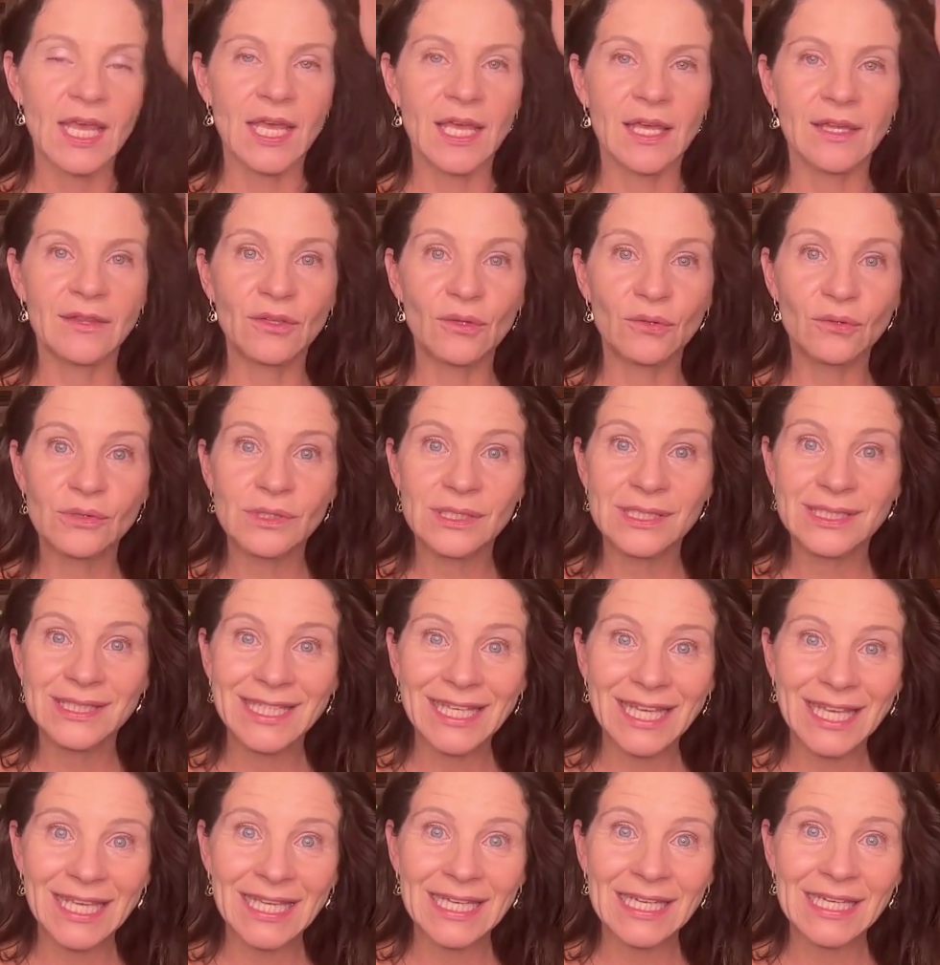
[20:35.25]
And those
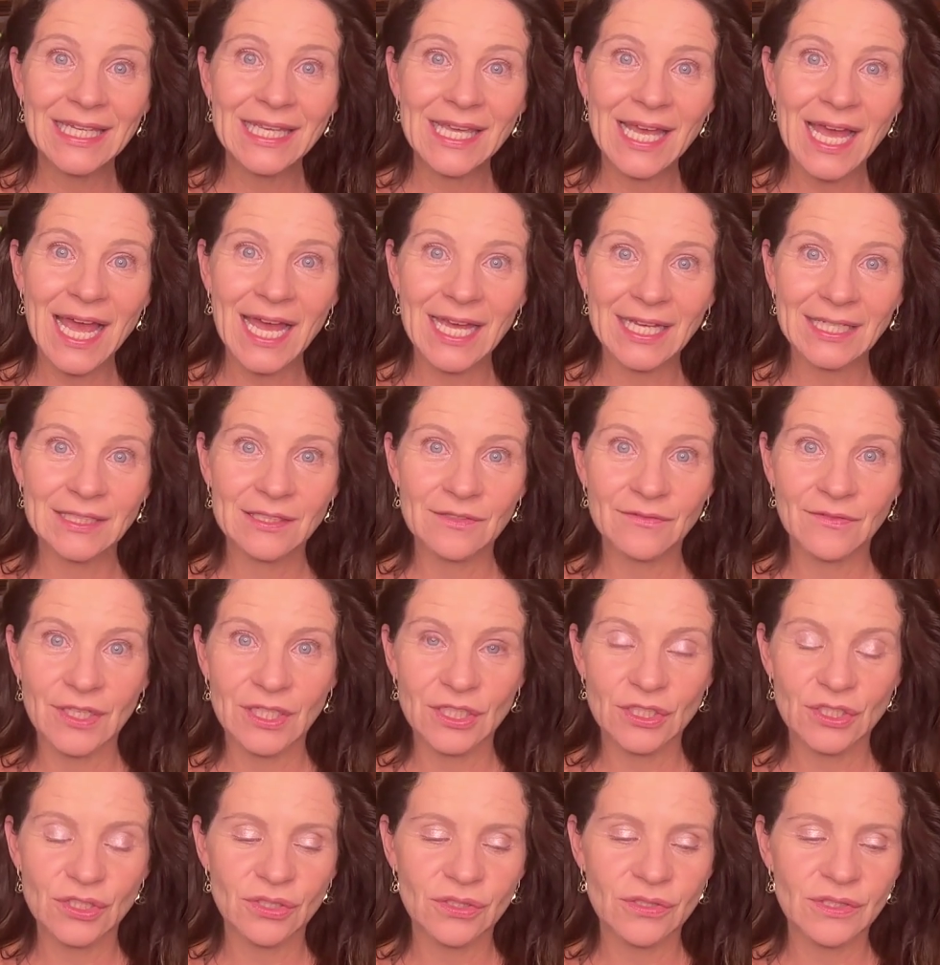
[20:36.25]
daily
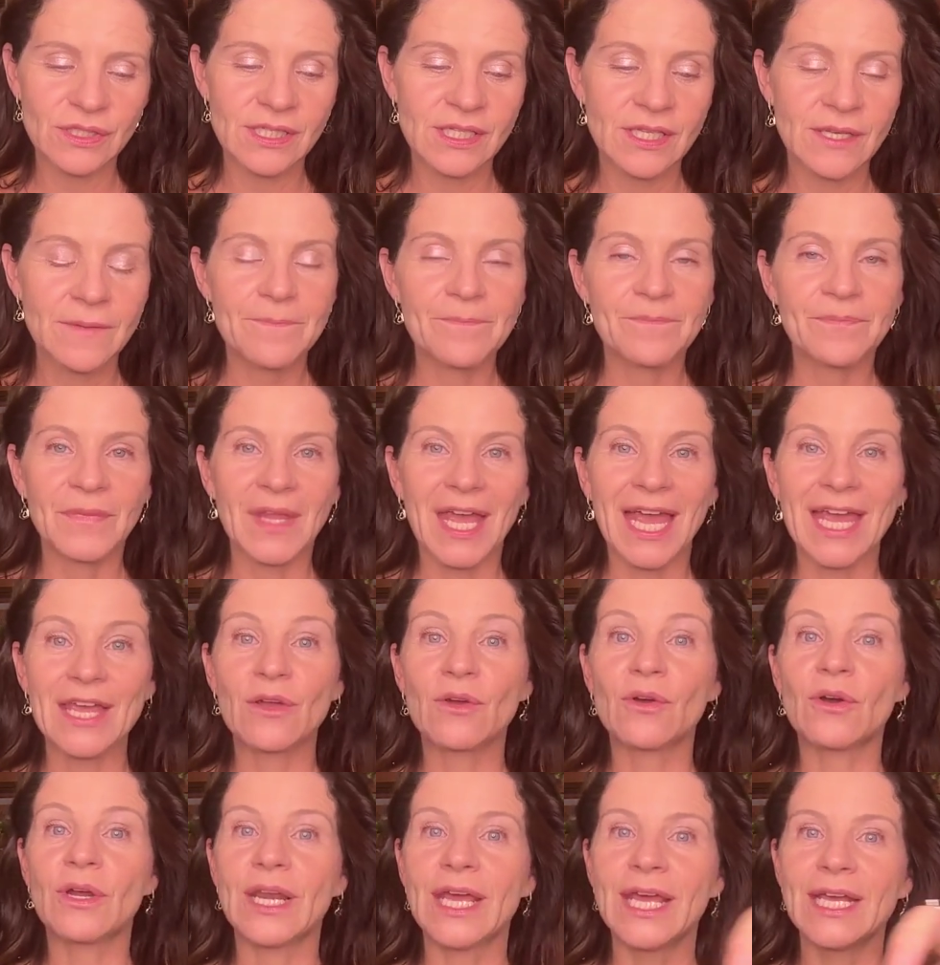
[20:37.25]
activations, I
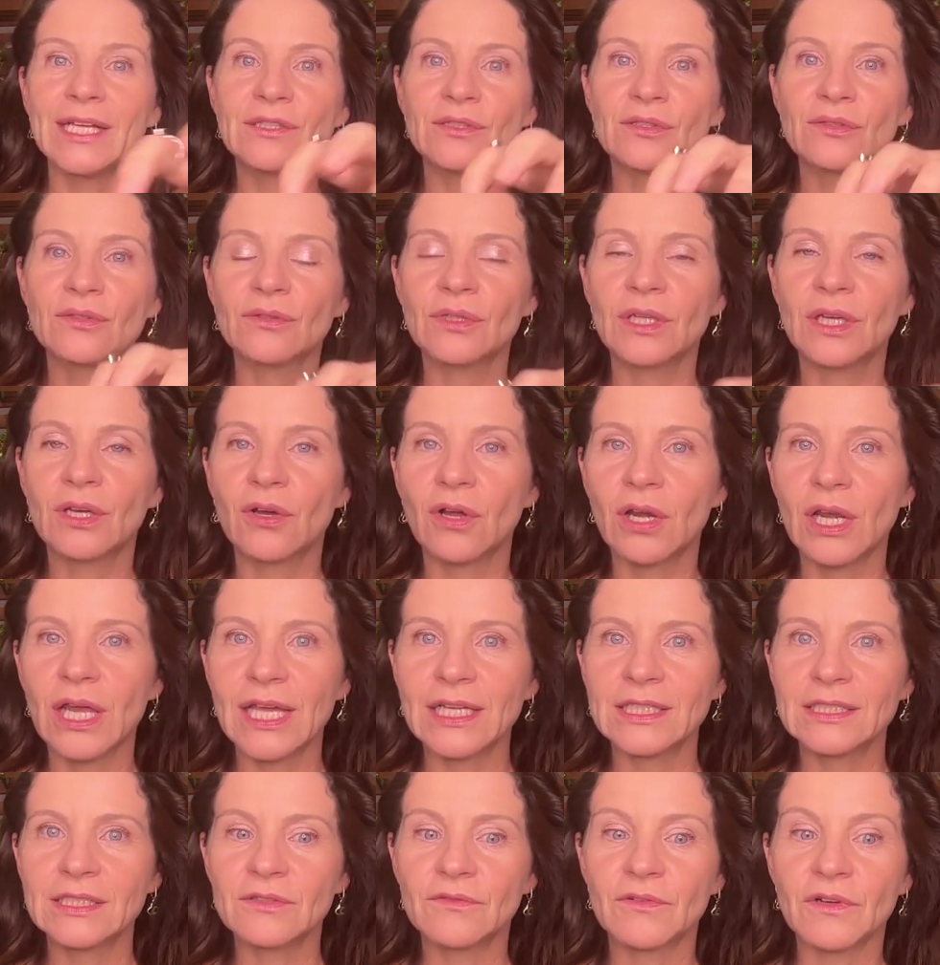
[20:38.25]
connect to the
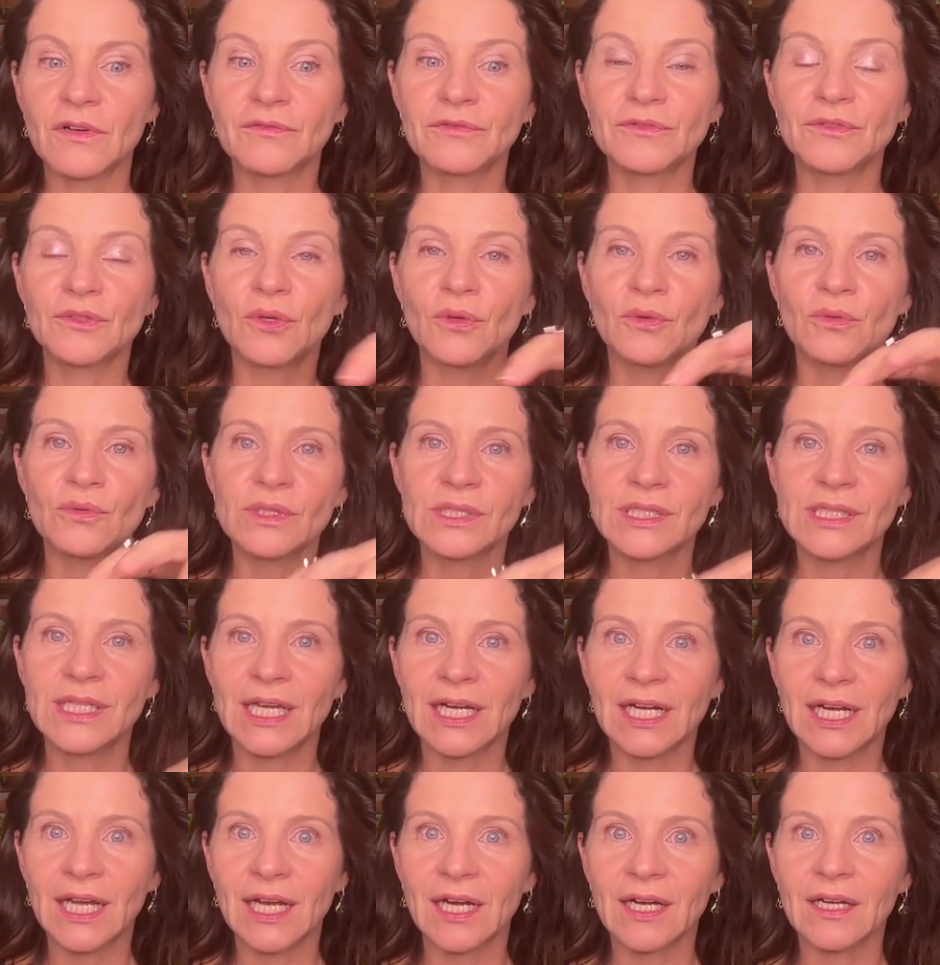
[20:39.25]
collective of those
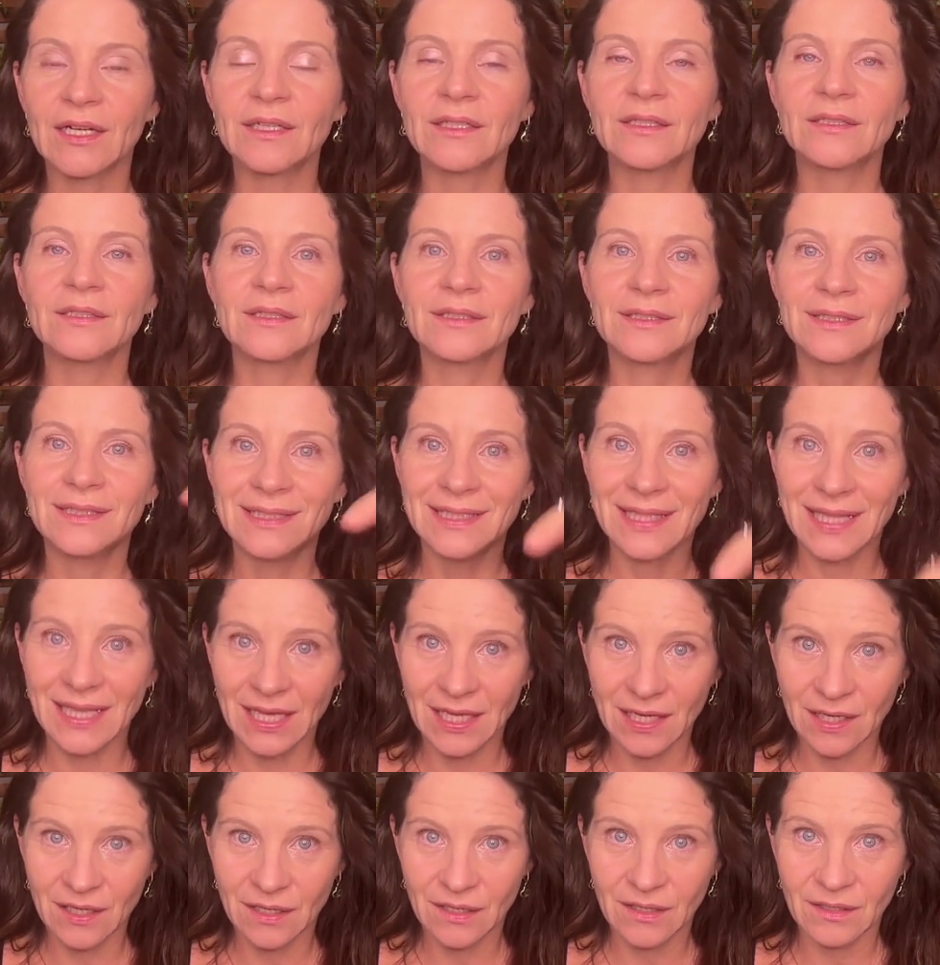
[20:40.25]
that are
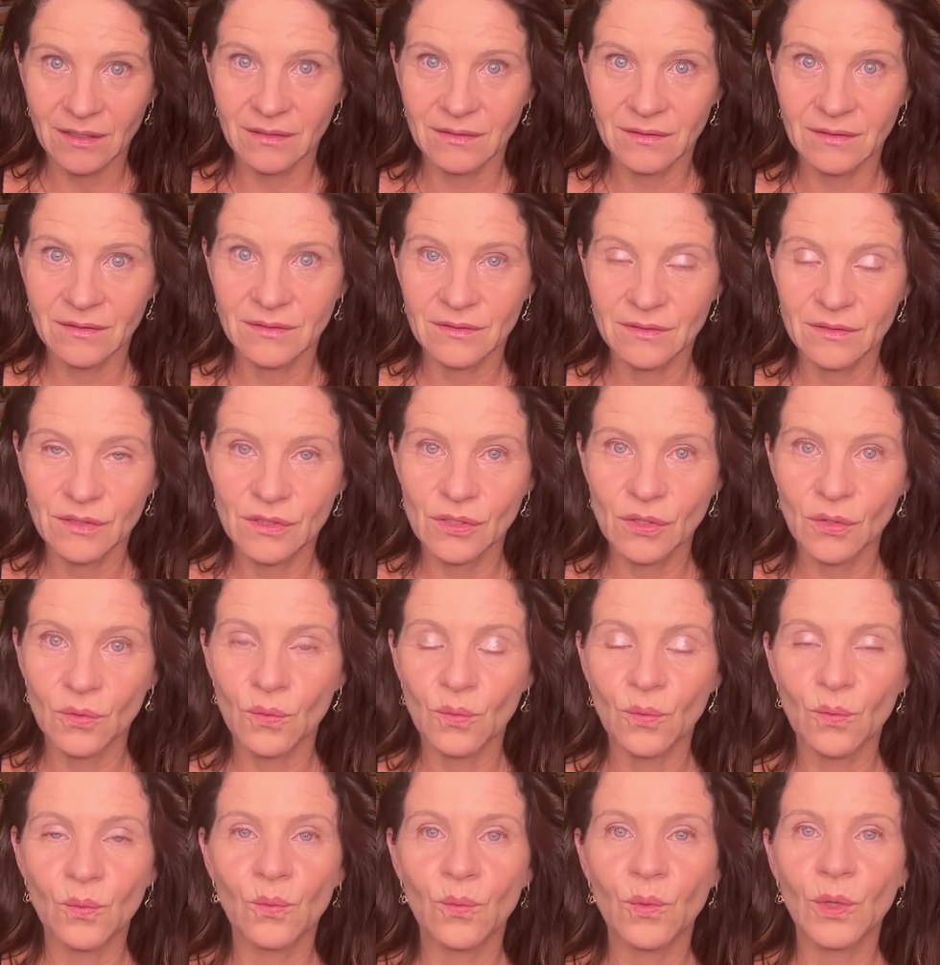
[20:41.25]
there. So
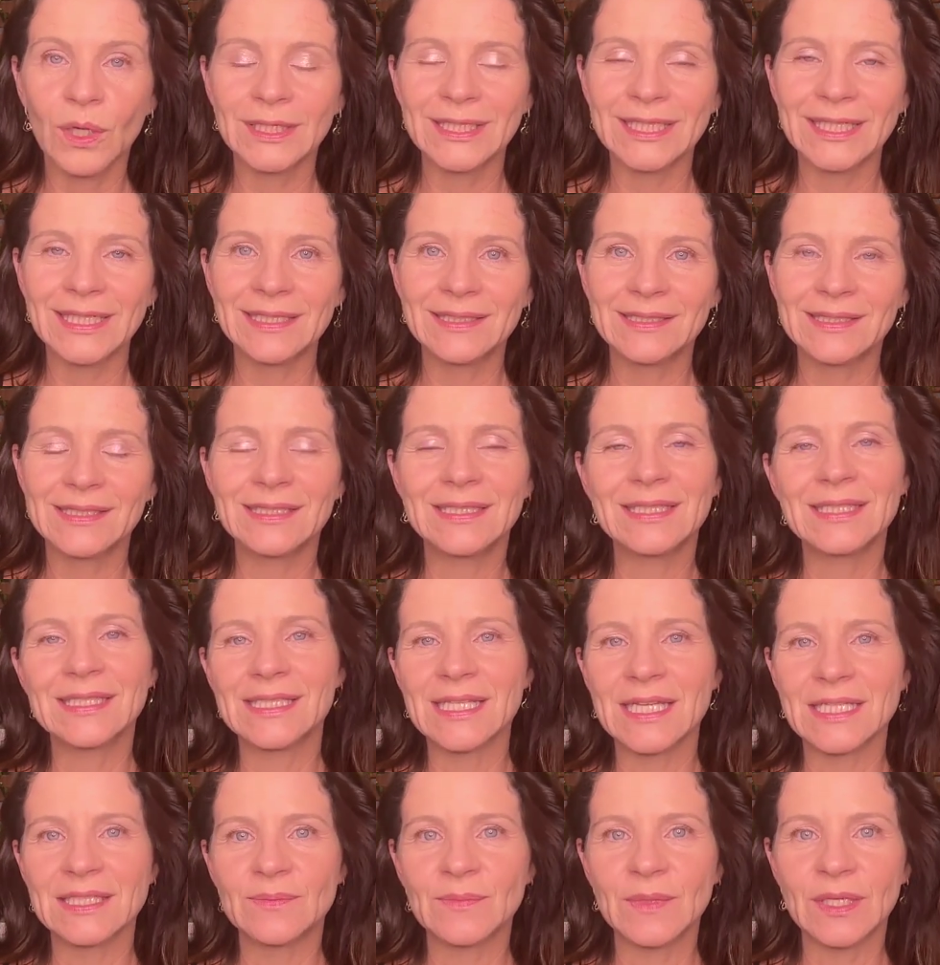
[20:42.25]
what does
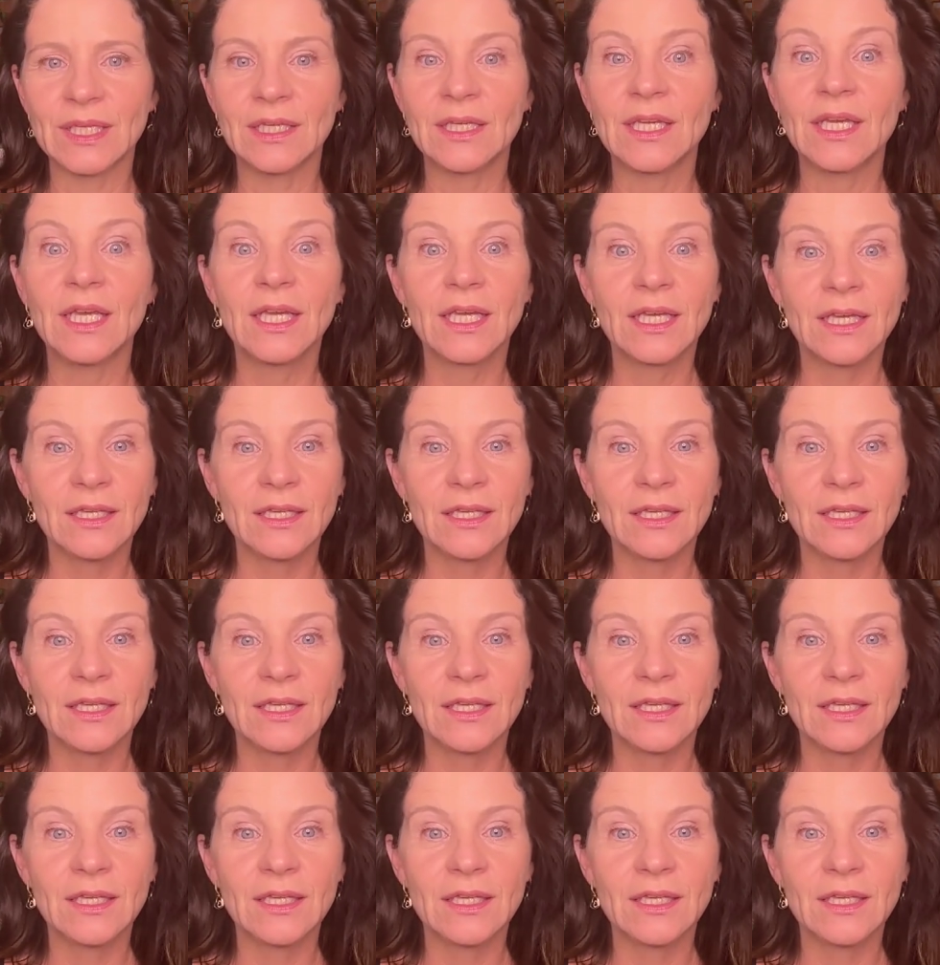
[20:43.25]
that mean?